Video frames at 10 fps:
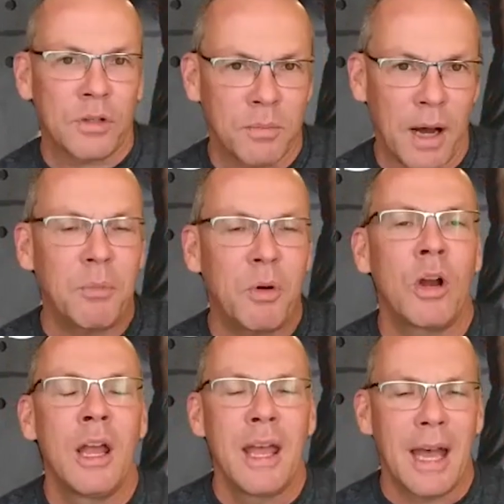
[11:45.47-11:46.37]
But what if
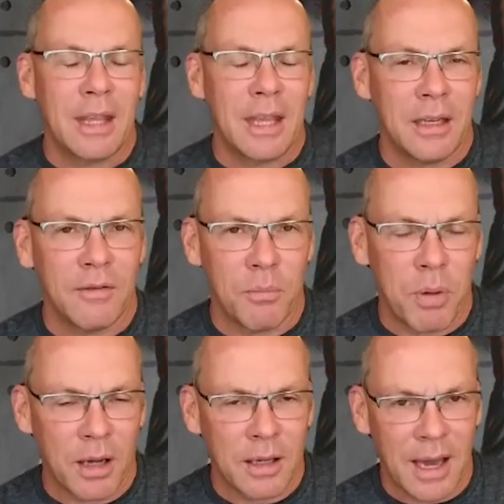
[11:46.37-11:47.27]
your stress box?
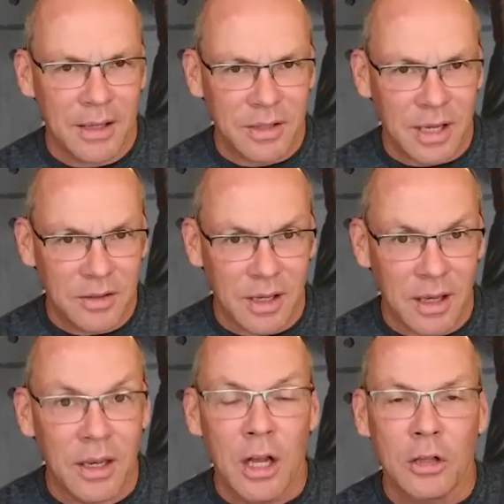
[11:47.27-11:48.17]
Remember at the end of the
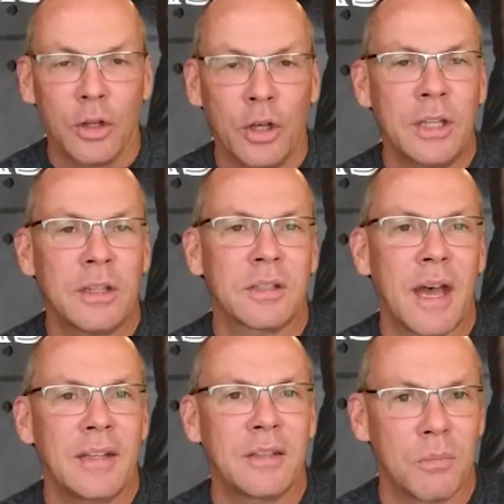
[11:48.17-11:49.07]
podcast, I
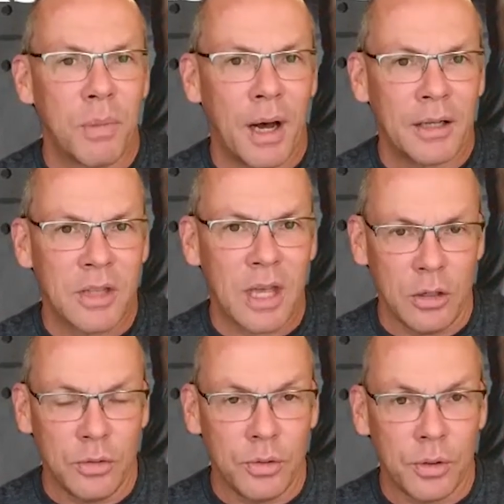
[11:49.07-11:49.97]
said, look at the
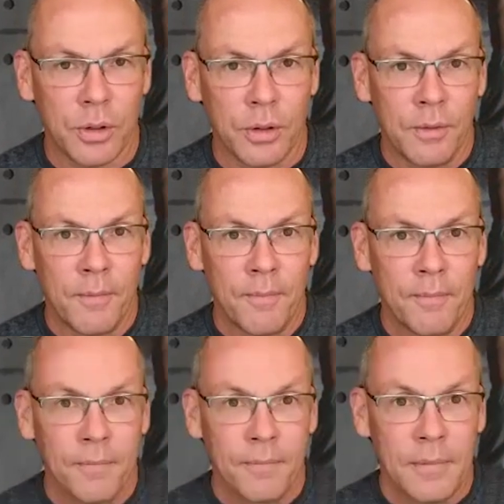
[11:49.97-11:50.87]
size of the box that you
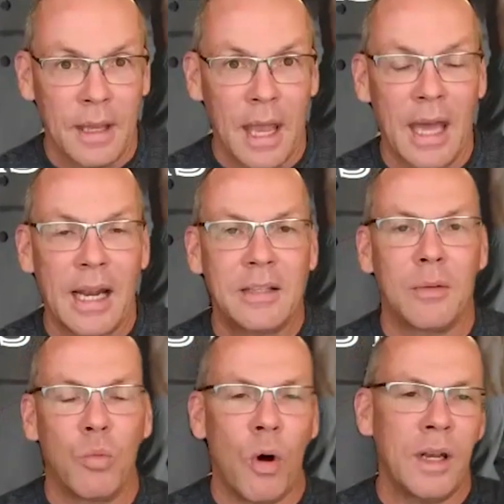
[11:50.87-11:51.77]
drew. And I
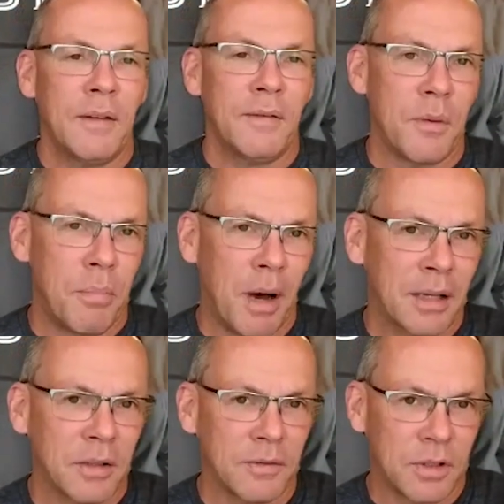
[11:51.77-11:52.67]
said, what if the
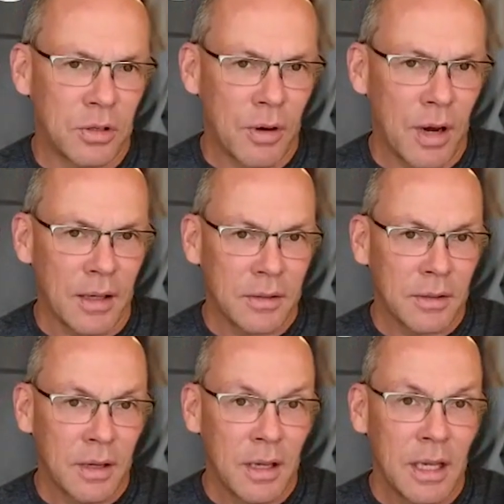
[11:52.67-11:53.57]
box of
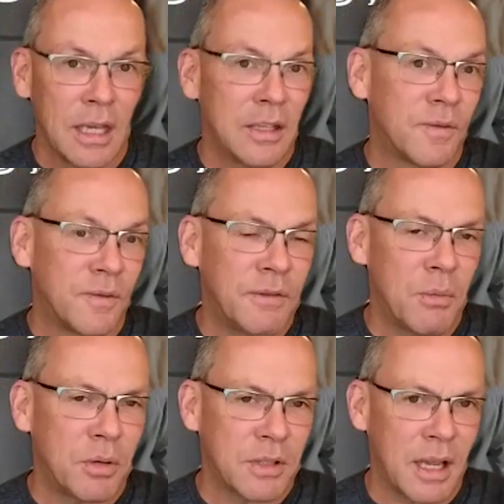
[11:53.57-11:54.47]
stress is
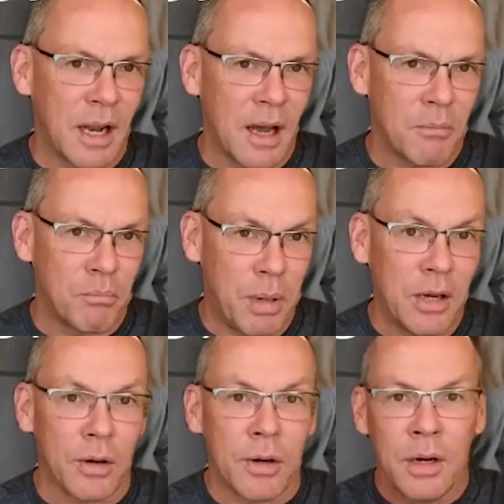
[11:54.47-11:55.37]
50%
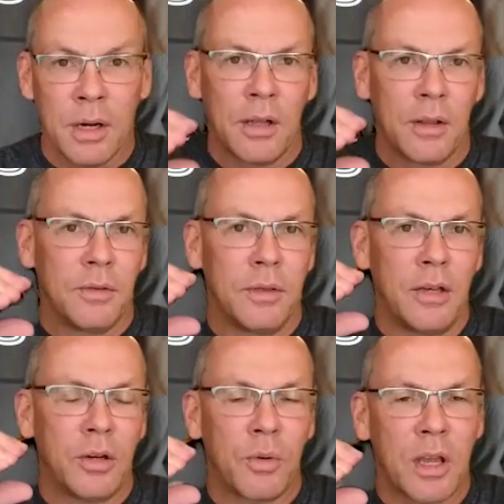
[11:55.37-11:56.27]
bigger
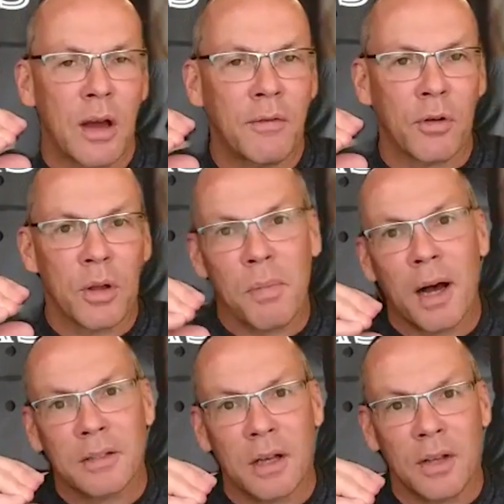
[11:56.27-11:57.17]
than your recovery
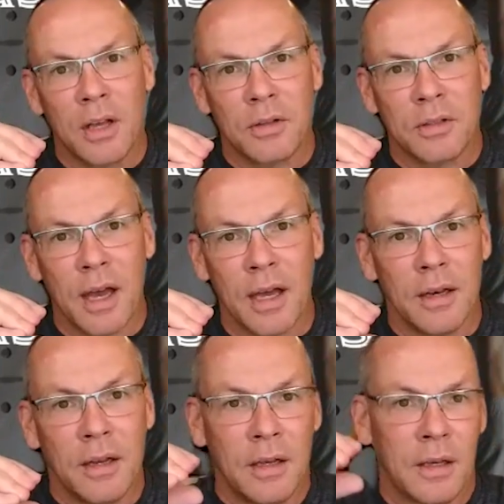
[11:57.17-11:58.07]
box on the other
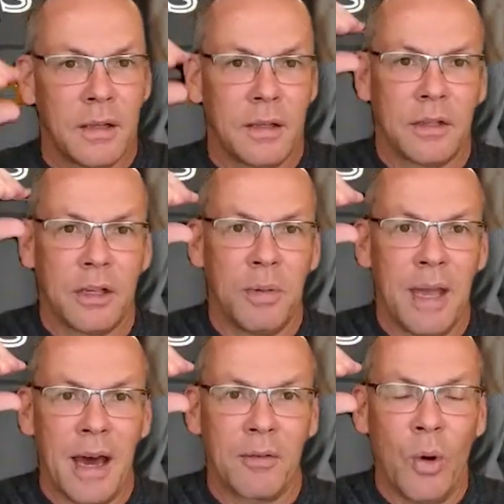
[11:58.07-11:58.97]
side? It's going to
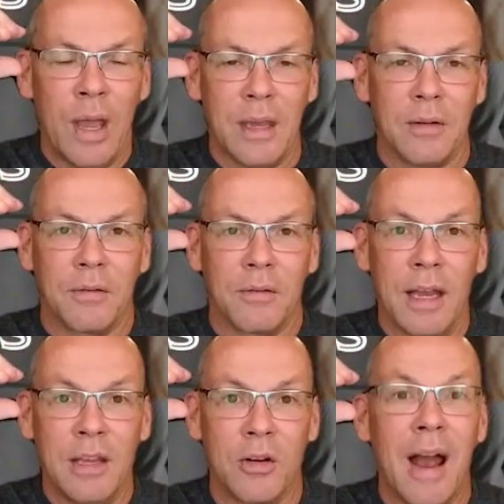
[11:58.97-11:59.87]
be out of weight,
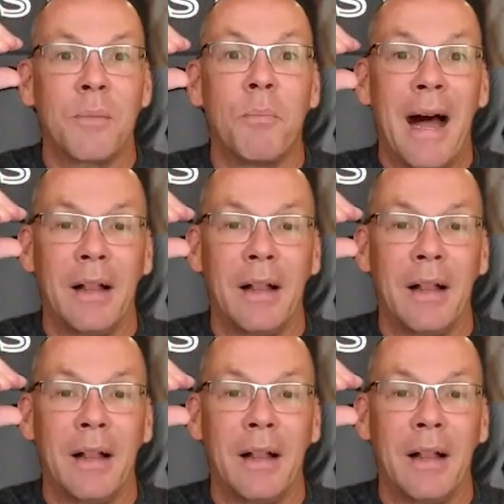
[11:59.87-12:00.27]
right? You're out of